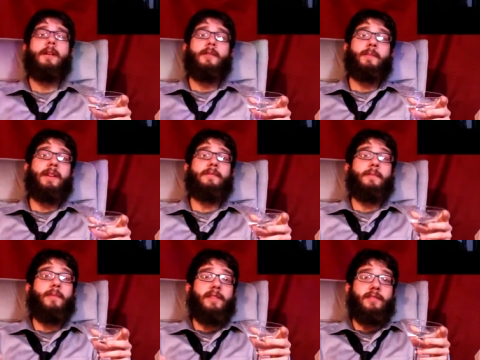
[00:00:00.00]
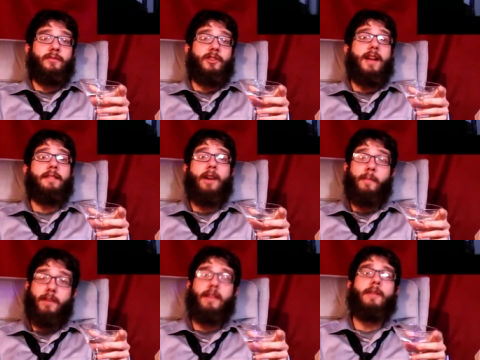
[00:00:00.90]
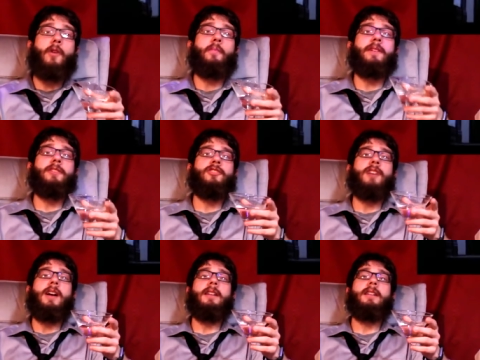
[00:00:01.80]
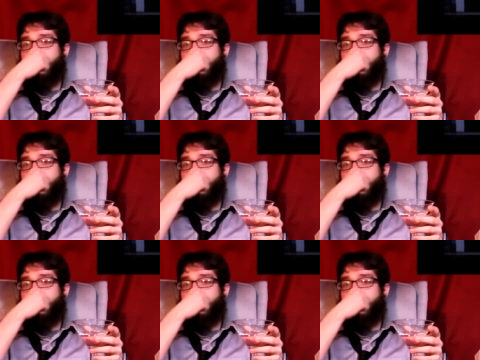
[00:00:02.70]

Speaking of impressive shots, how about that opening shot?